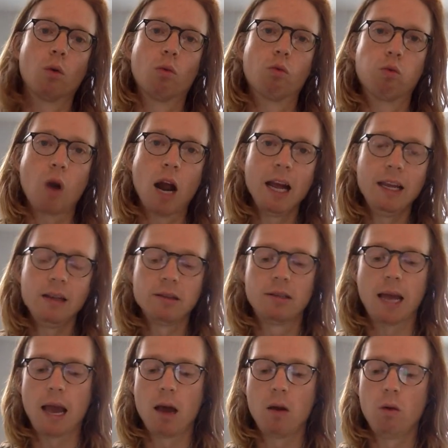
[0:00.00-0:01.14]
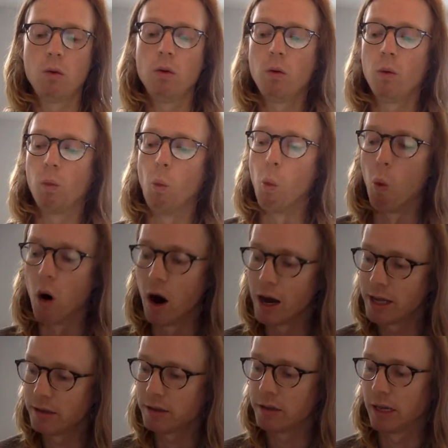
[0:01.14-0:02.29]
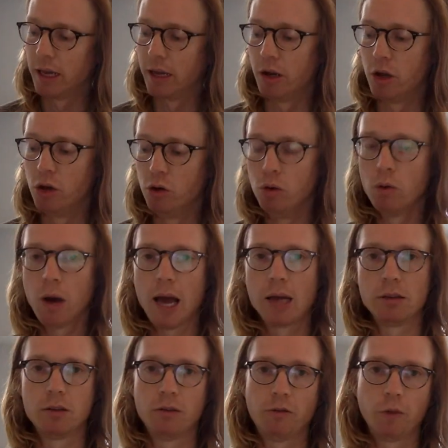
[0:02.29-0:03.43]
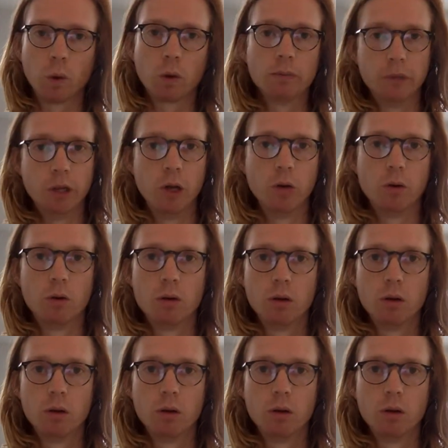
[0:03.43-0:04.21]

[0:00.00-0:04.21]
Write down what and who has formed you.